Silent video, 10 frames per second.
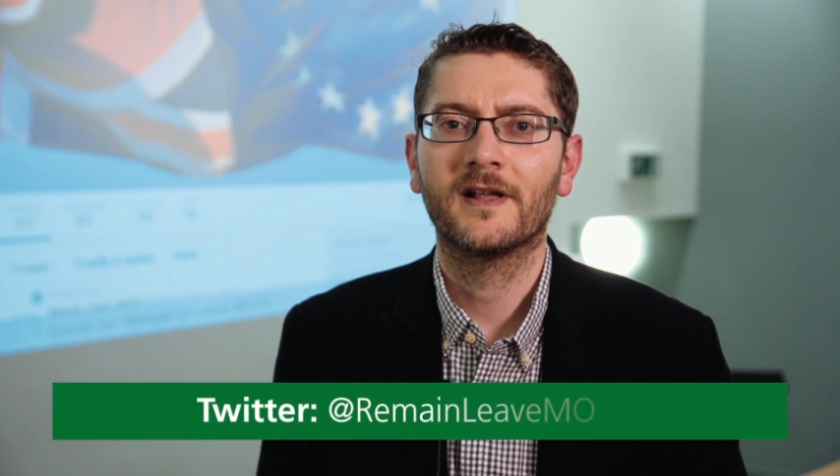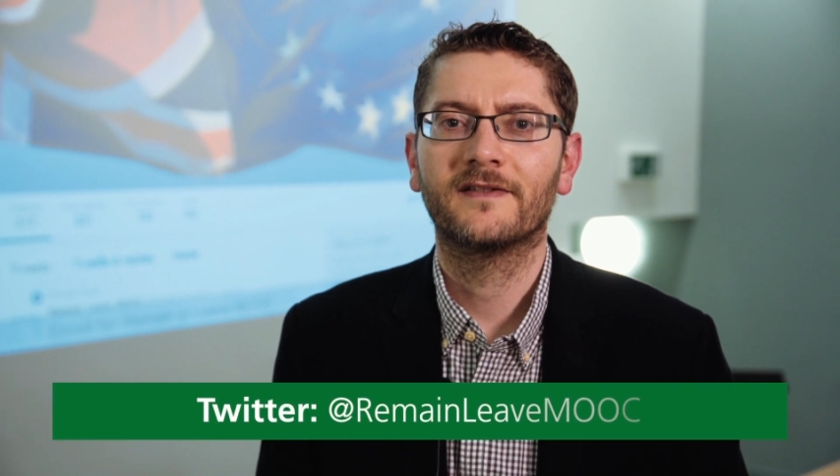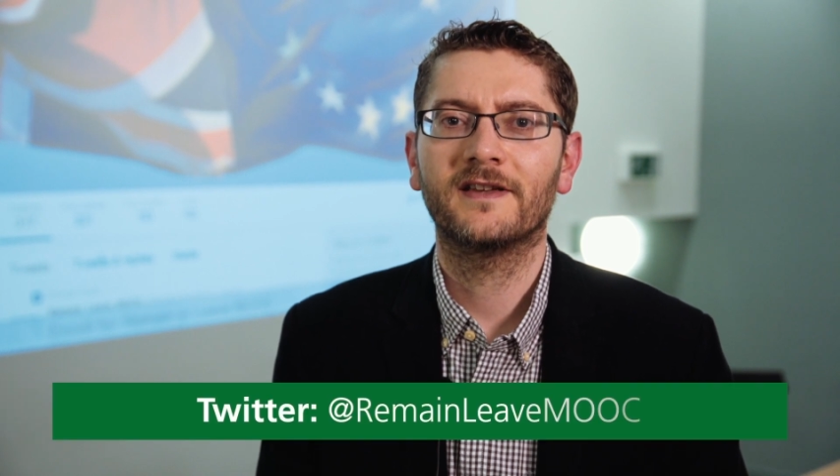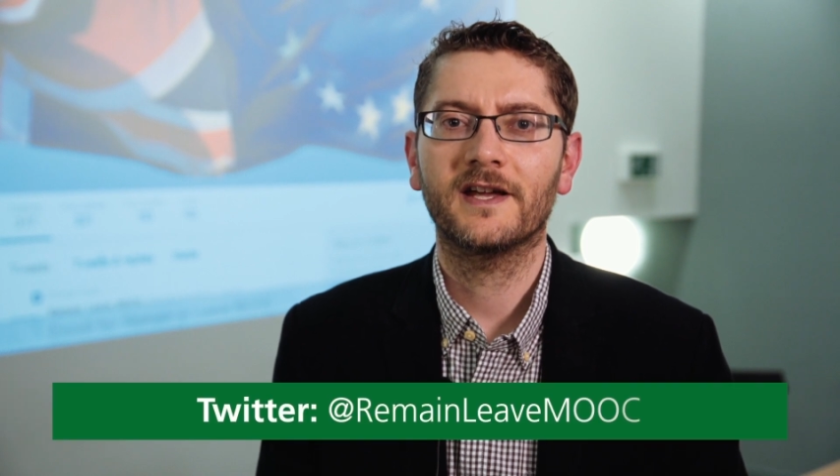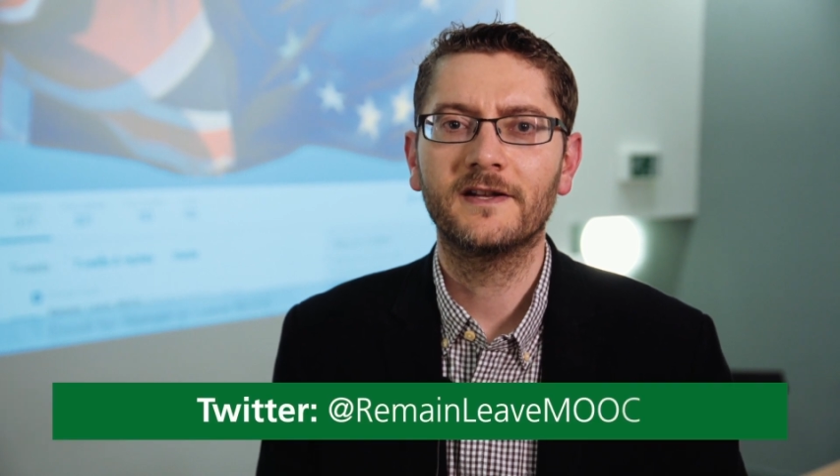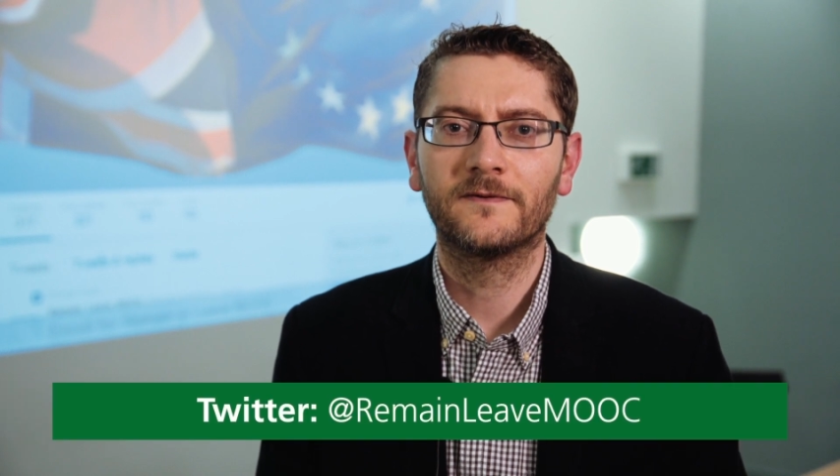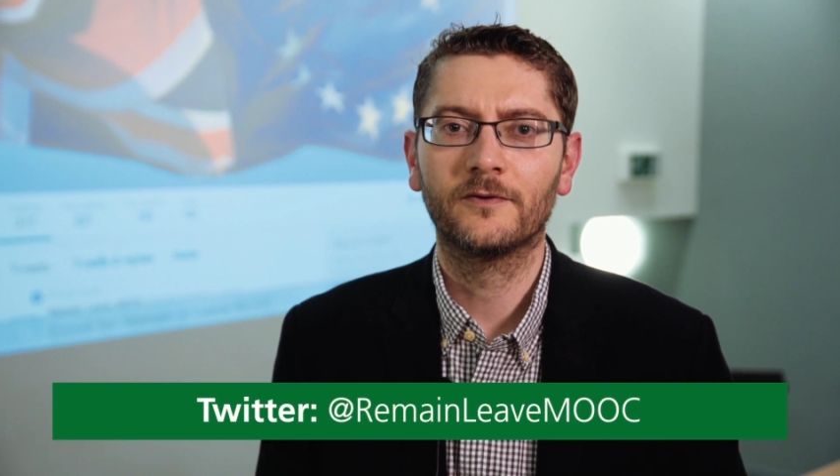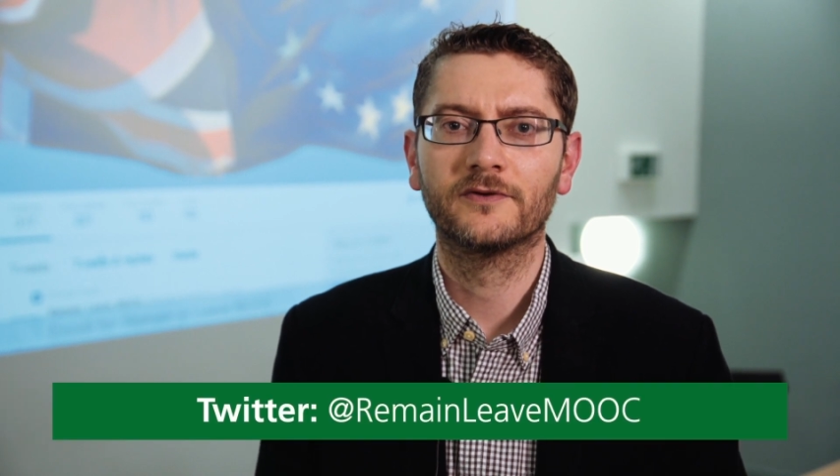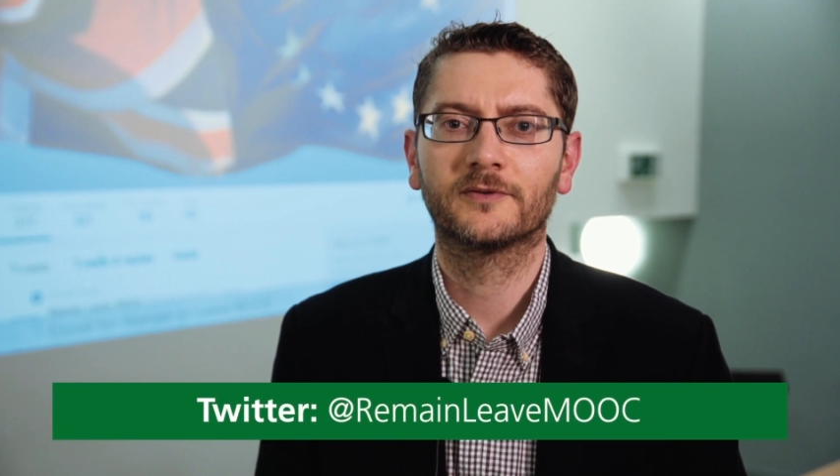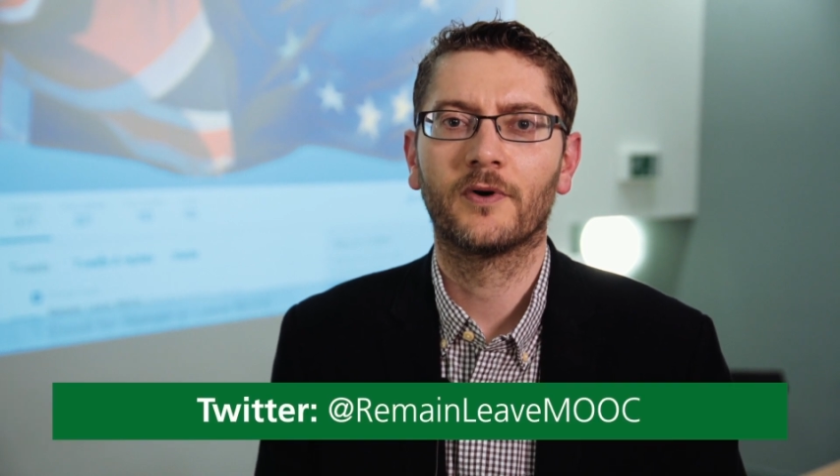the
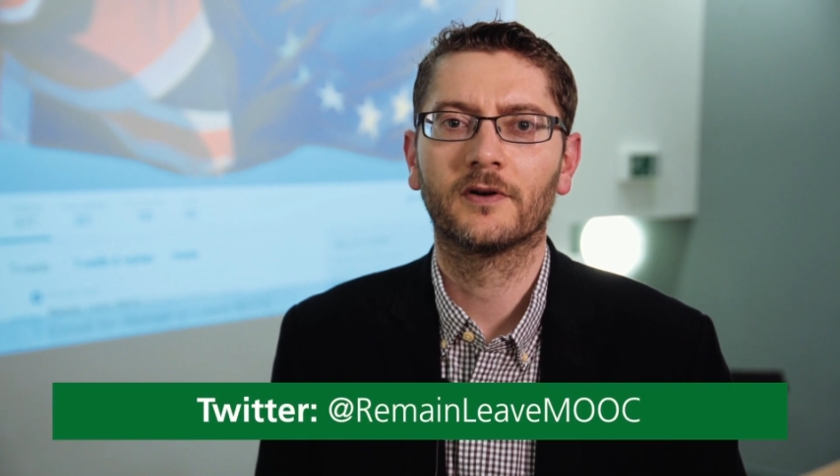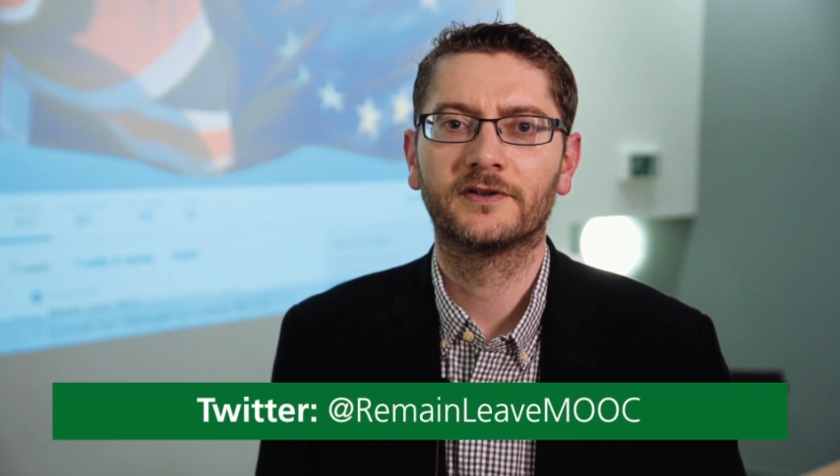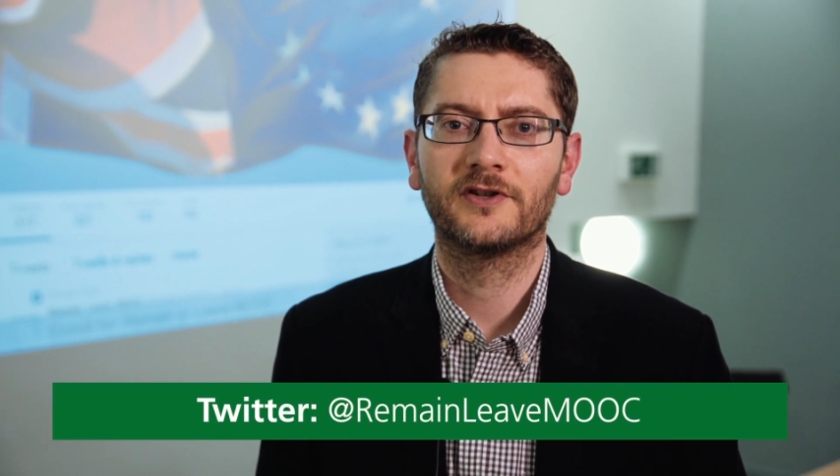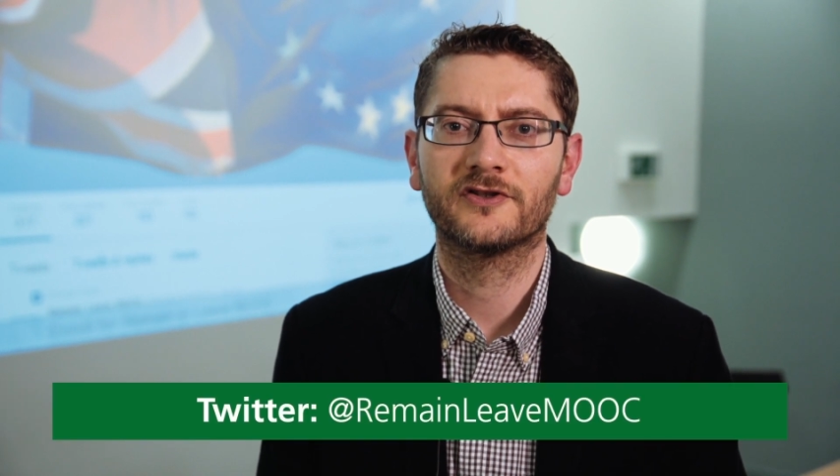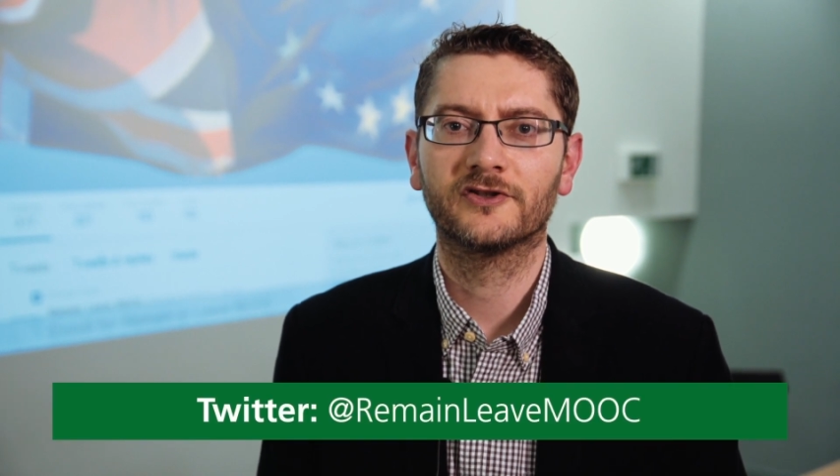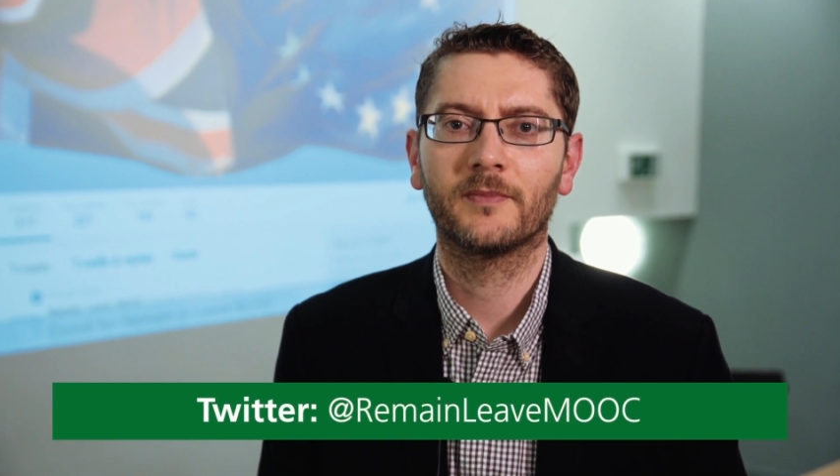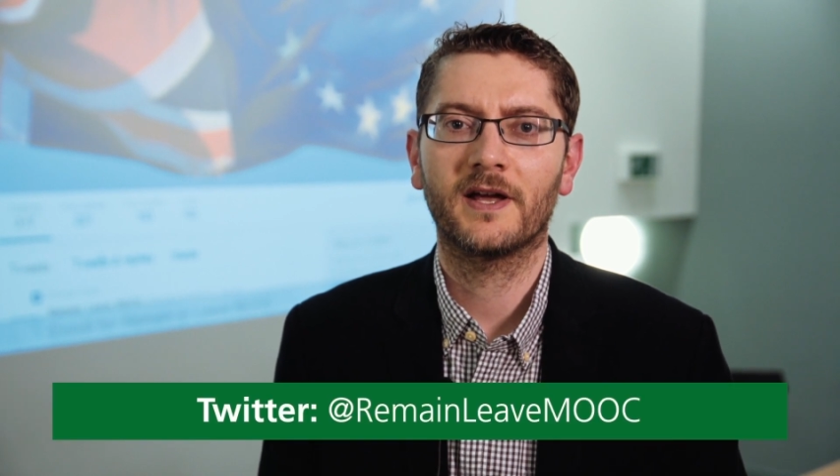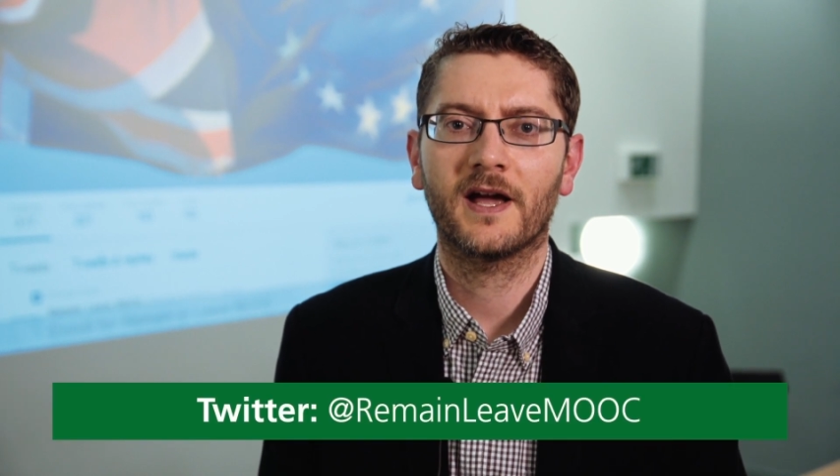influence politicians may